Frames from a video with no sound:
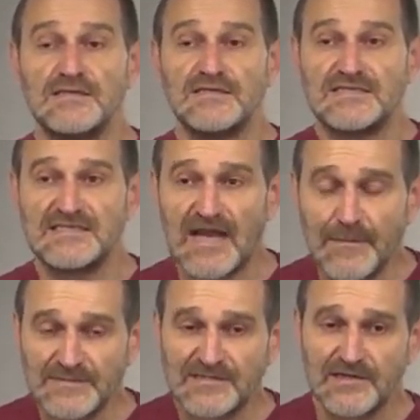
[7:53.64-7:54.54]

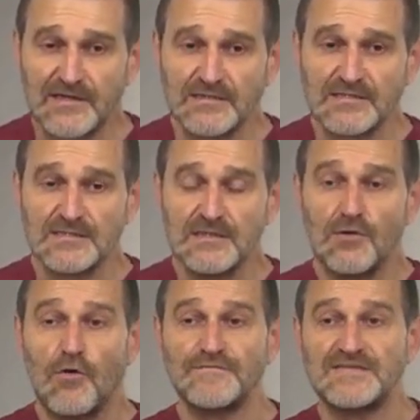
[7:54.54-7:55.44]
substrings
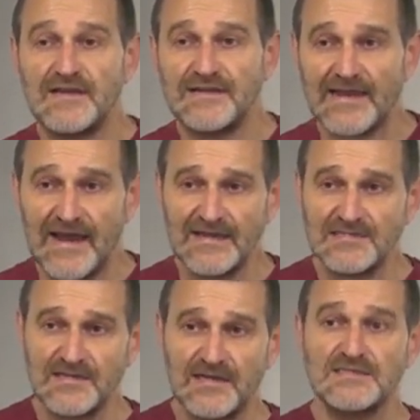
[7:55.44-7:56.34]
of the entire
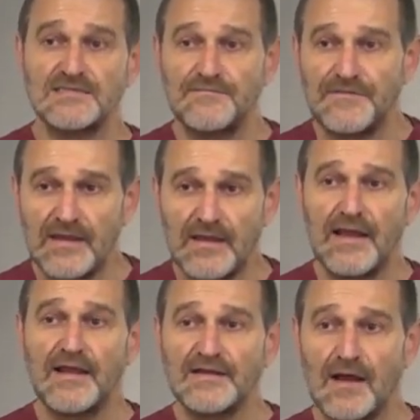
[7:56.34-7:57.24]
strings V
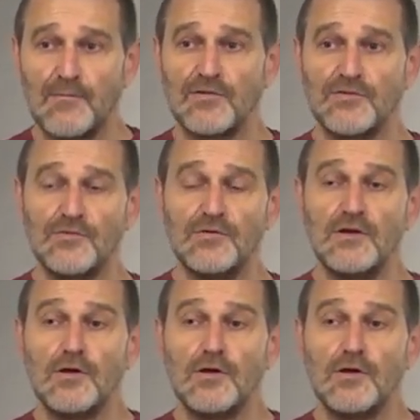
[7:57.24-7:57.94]
and W